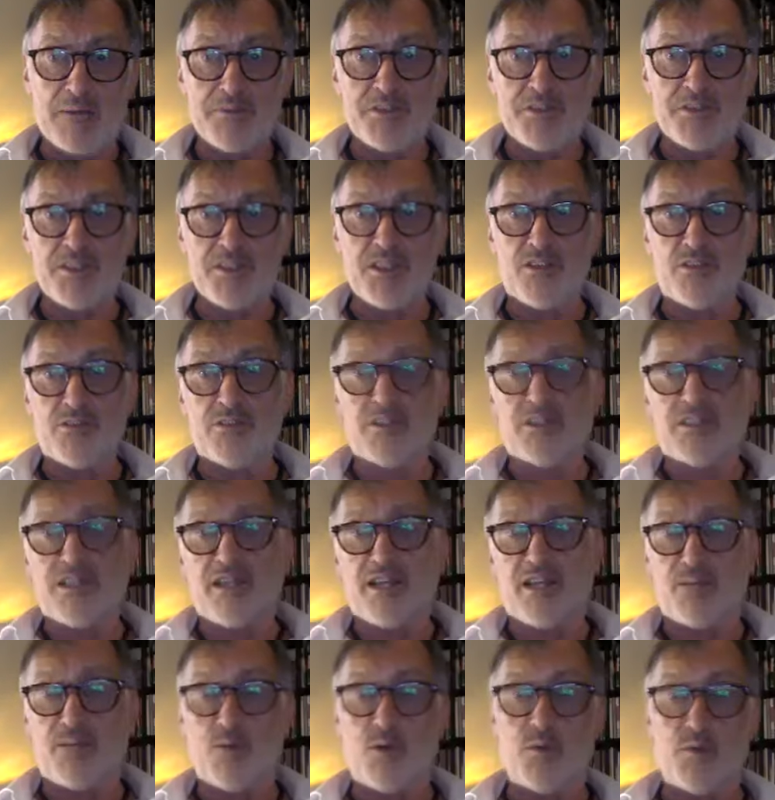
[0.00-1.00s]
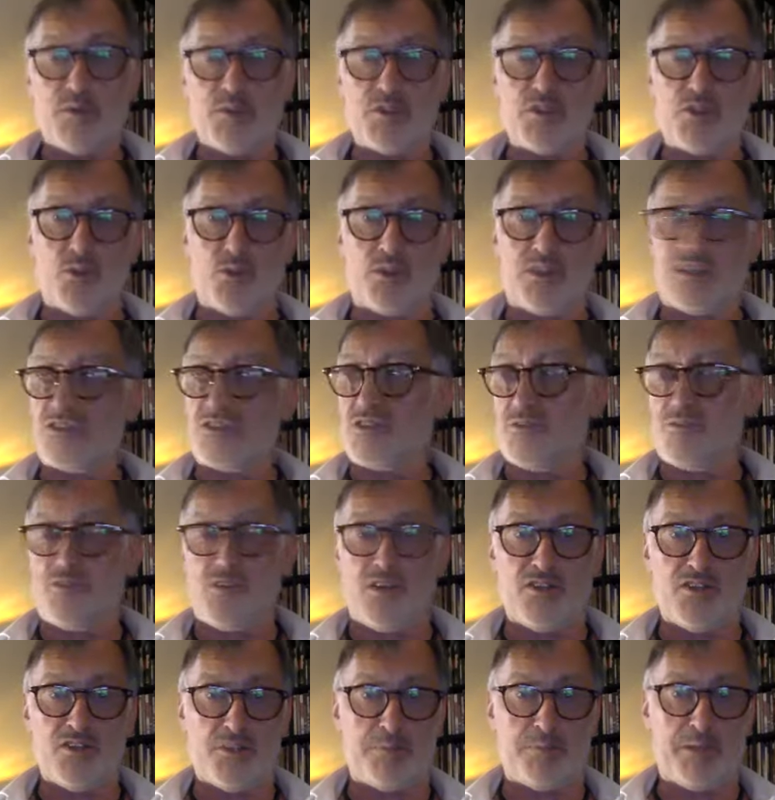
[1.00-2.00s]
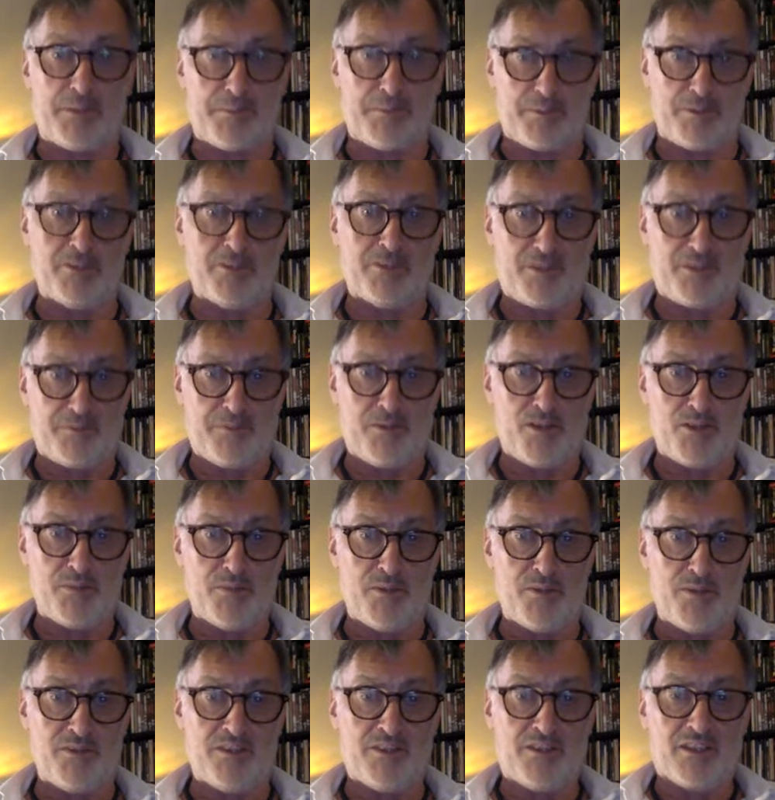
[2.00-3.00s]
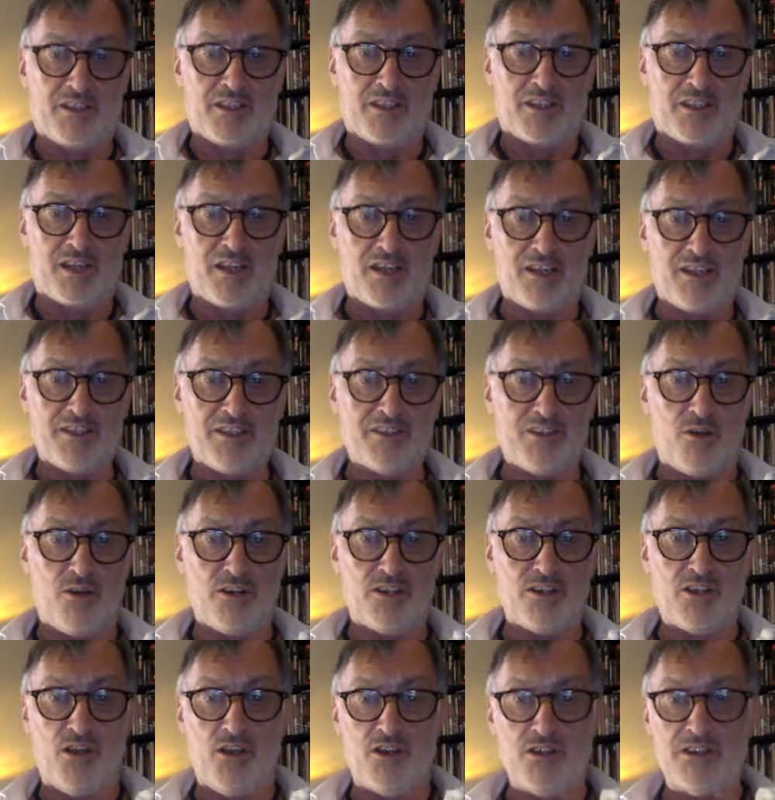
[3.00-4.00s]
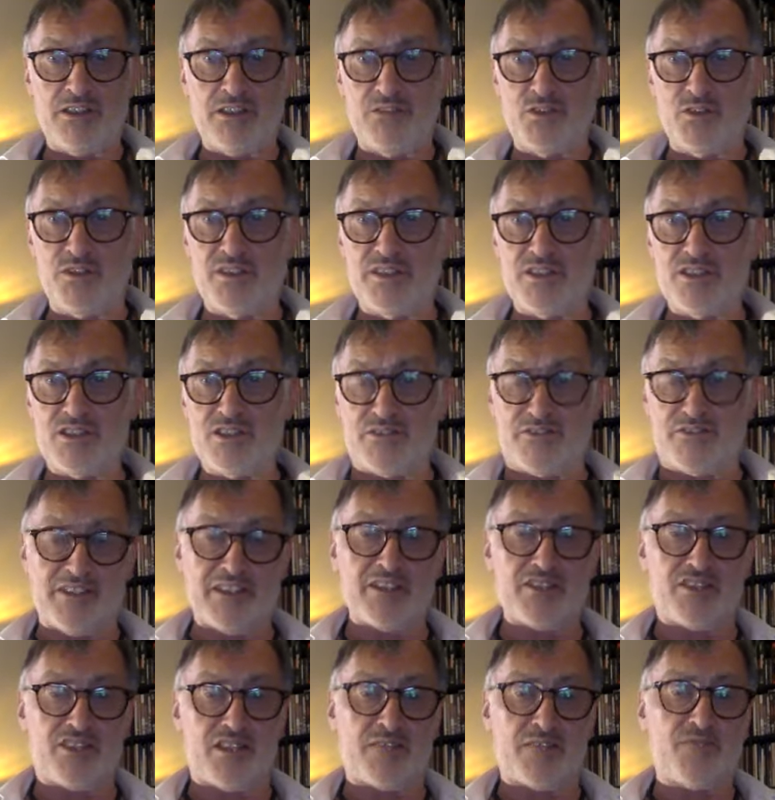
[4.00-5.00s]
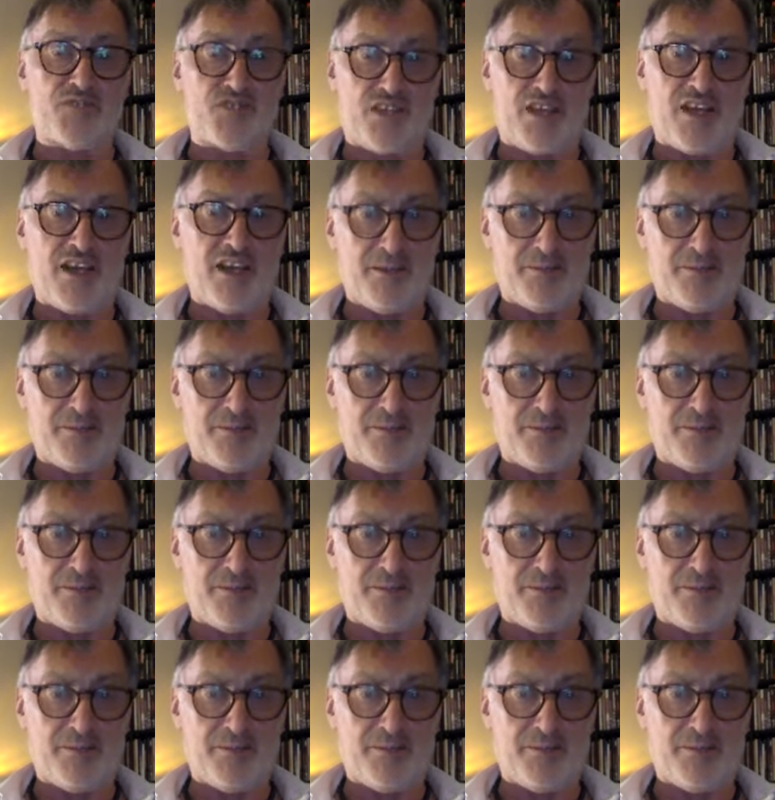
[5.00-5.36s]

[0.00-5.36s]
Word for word: Absolutely, yeah. Well, we're talking to various people at the moment. Yeah. Uh, you know, I can't give you any definitives yet.